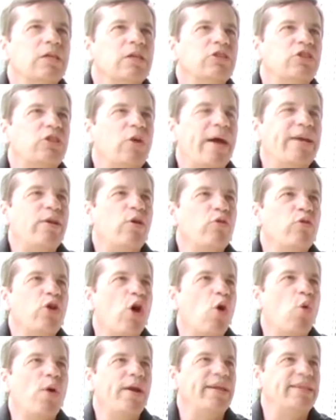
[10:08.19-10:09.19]
So I don't
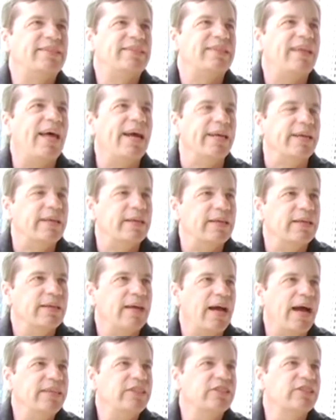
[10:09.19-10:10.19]
know what it's like.
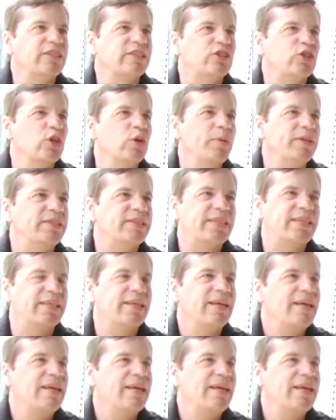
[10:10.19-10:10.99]
I just assume it's